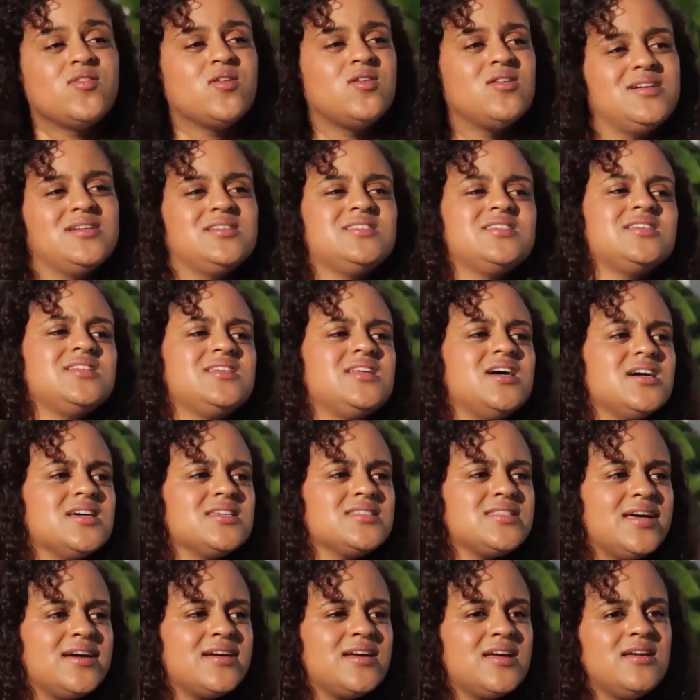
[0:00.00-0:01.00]
of course it
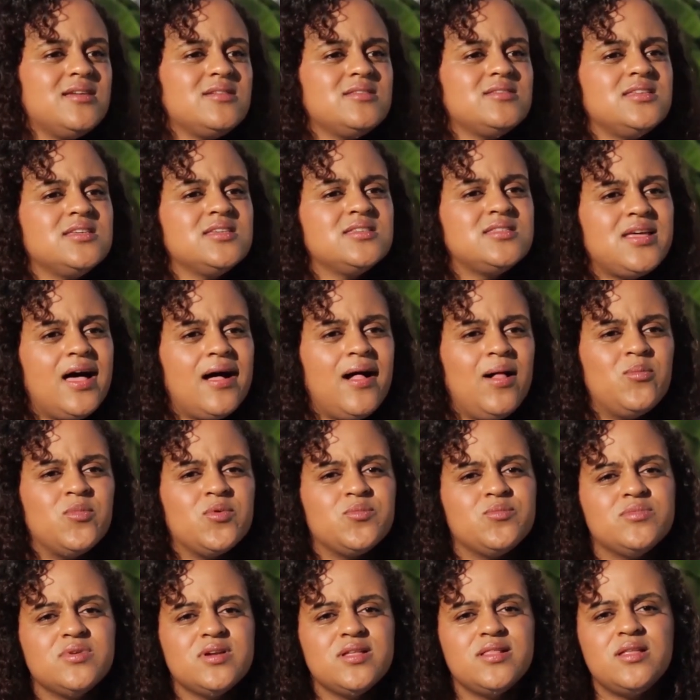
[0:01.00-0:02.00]
does. Like, this
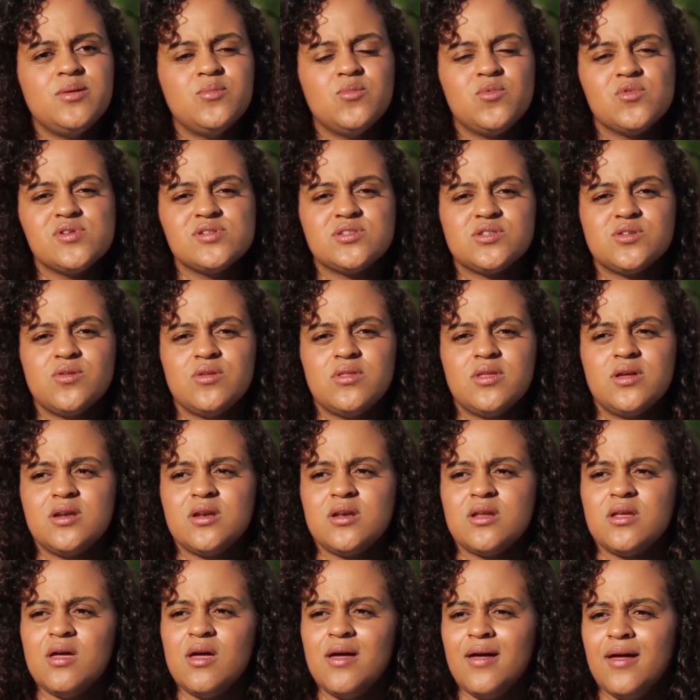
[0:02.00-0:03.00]
album really, more so
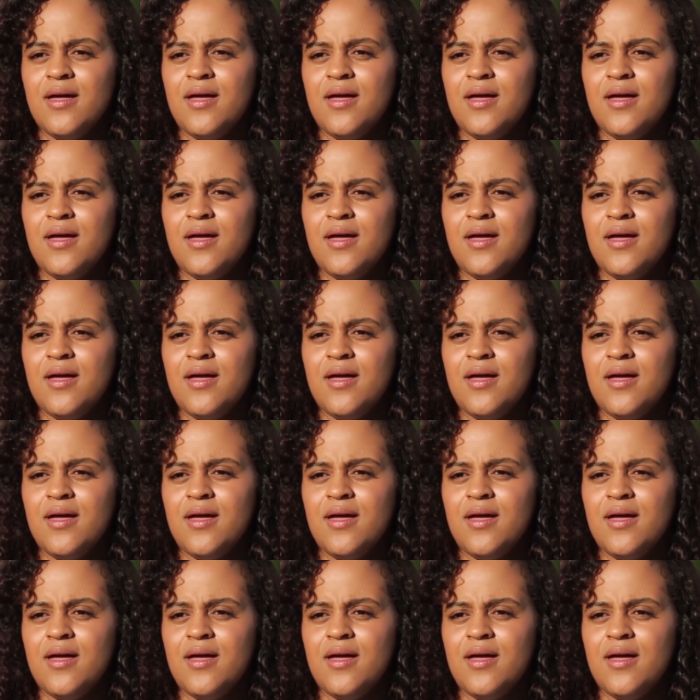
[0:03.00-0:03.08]
than